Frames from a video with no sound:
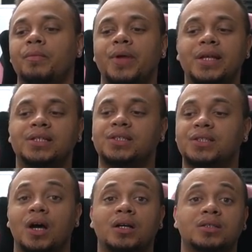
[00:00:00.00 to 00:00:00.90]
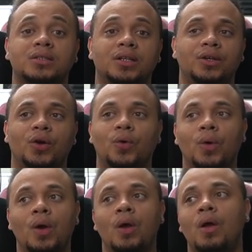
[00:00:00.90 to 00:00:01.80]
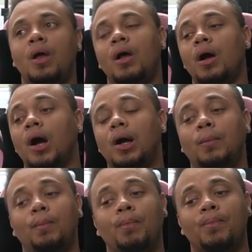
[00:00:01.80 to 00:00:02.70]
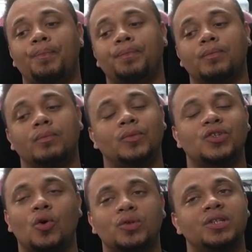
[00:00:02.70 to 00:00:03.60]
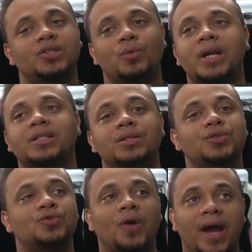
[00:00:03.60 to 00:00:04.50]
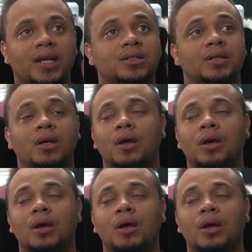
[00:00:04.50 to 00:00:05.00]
it just sucks, you know. This whole situation is trash.